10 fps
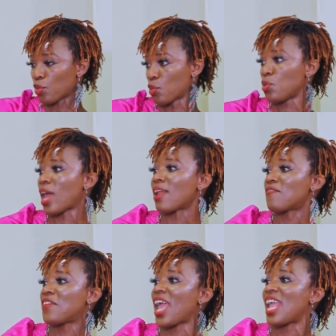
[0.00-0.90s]
through that
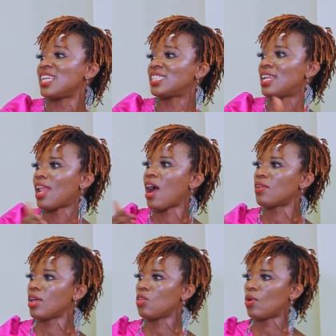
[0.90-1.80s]
phase, and now
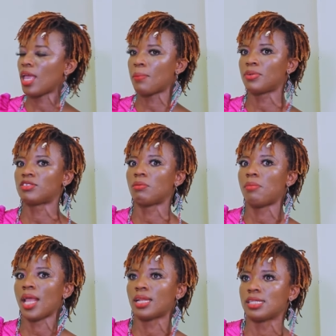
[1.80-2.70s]
that you're able to
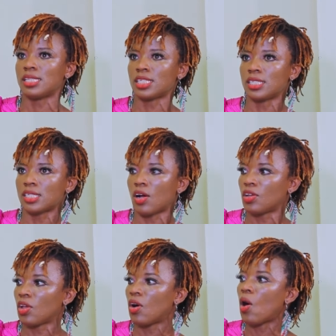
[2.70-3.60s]
make decisions
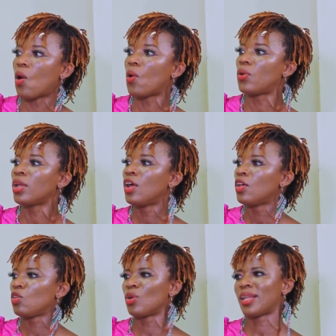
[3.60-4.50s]
on your own,
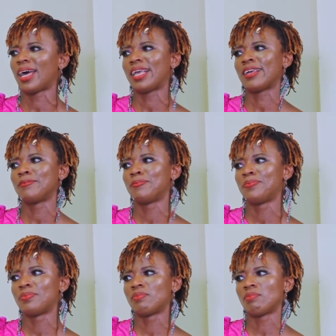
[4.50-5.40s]
you're like,
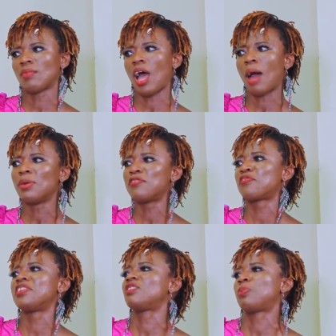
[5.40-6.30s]
I'm a
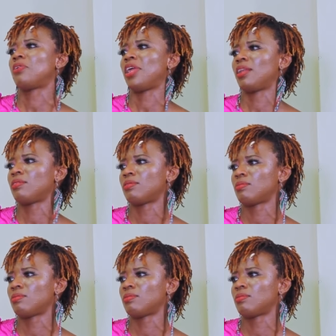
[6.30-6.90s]
free spirit.